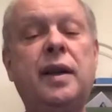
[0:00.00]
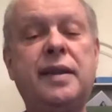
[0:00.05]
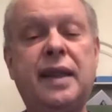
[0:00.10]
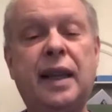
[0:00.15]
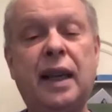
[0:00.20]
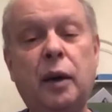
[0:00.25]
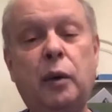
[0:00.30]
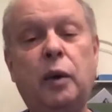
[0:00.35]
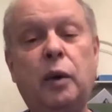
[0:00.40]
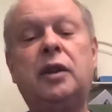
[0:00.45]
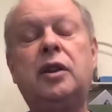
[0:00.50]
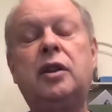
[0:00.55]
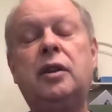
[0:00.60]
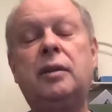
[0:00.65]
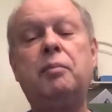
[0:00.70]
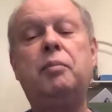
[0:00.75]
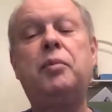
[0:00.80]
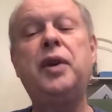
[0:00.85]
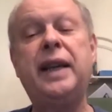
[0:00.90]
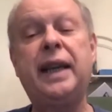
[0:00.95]
Then I will
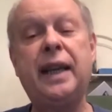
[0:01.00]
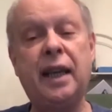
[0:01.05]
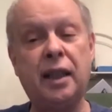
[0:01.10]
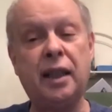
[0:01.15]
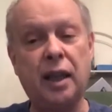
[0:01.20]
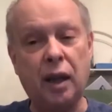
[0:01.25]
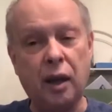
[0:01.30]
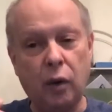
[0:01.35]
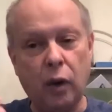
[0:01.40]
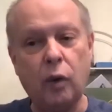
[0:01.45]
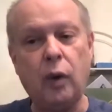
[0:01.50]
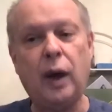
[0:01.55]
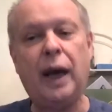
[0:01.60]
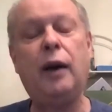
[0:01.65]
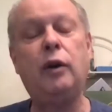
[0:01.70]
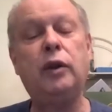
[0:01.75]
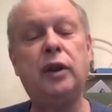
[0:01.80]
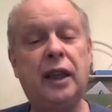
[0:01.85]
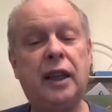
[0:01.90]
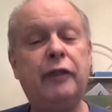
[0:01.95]
bring in how
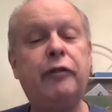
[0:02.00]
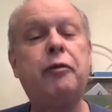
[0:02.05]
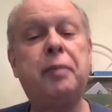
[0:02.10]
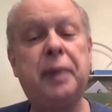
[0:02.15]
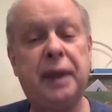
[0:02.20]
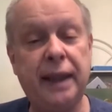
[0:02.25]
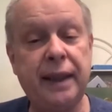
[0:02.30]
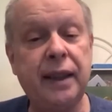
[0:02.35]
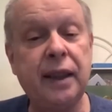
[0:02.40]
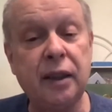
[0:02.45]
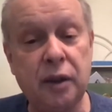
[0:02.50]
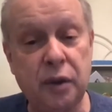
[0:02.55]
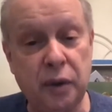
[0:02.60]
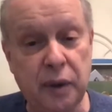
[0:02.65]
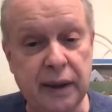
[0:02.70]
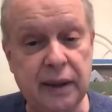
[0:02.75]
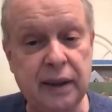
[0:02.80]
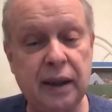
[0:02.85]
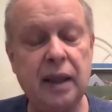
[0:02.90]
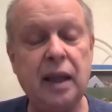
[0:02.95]
love played into it